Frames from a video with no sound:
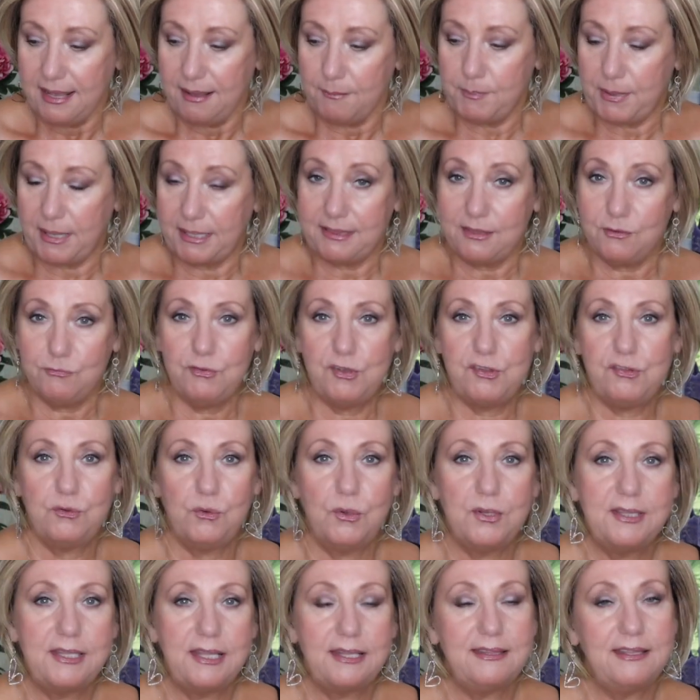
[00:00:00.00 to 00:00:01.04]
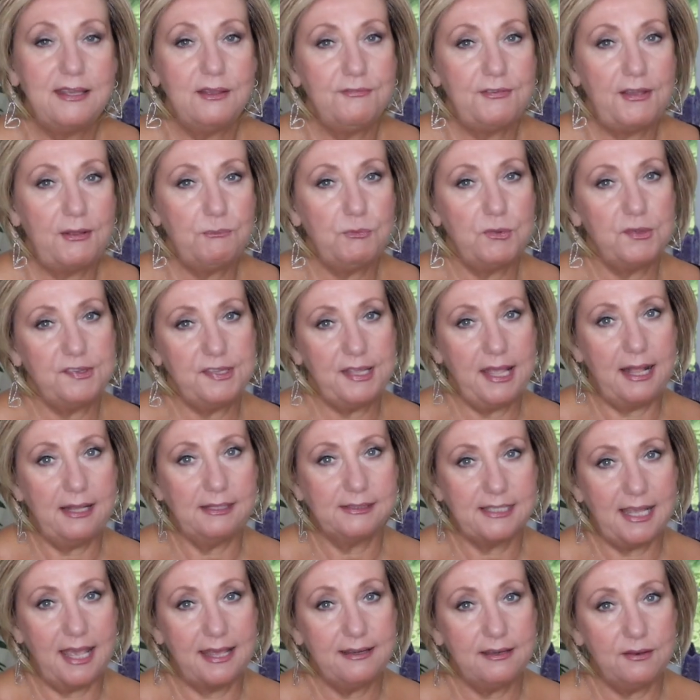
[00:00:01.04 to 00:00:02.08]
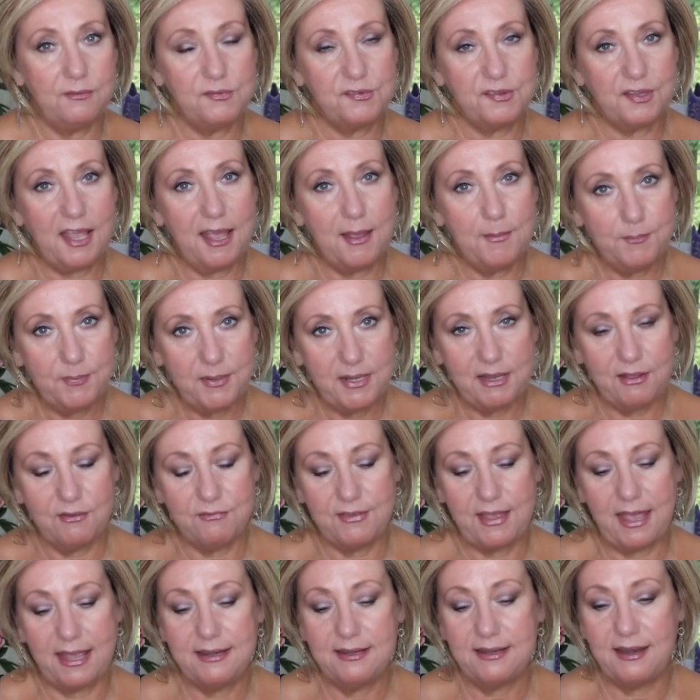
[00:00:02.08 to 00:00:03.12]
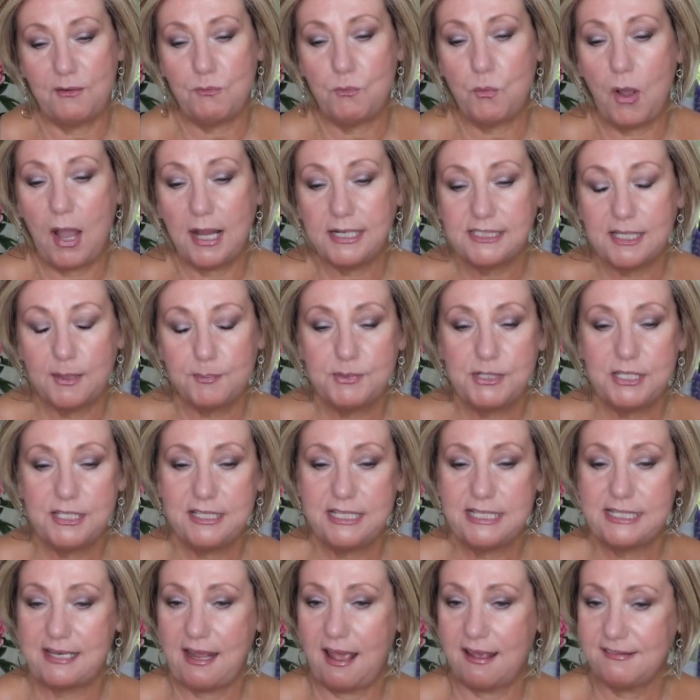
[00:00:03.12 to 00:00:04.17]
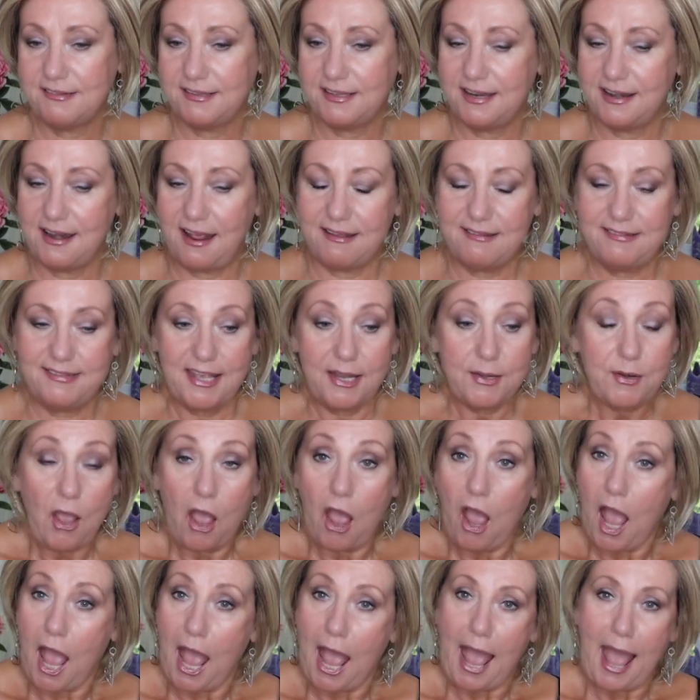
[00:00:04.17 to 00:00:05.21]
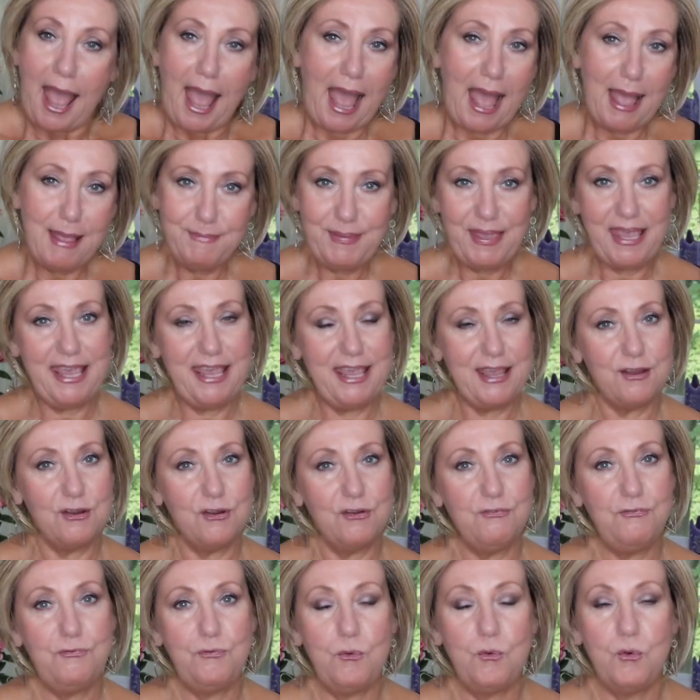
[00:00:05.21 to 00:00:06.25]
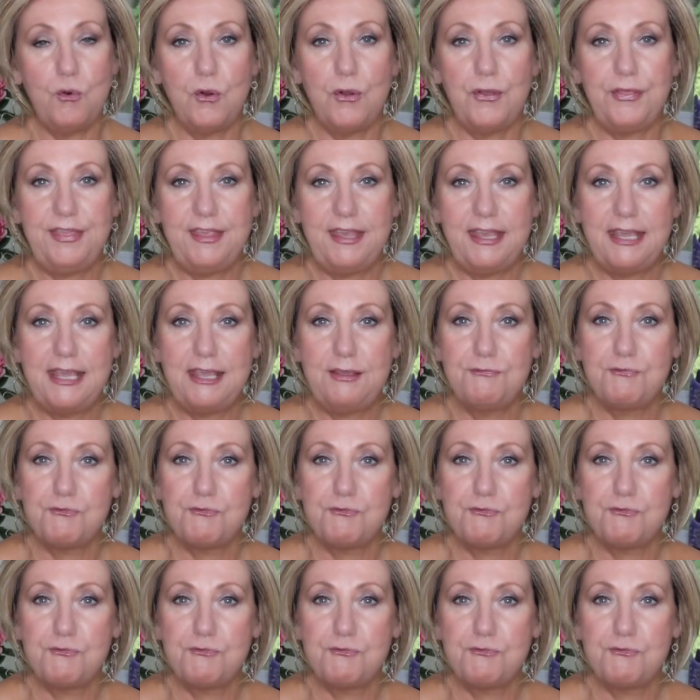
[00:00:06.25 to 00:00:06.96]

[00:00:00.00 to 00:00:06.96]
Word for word: But the resort that the event was held at, and it was a company event, and I walked up to the desk and I said, I'm here for the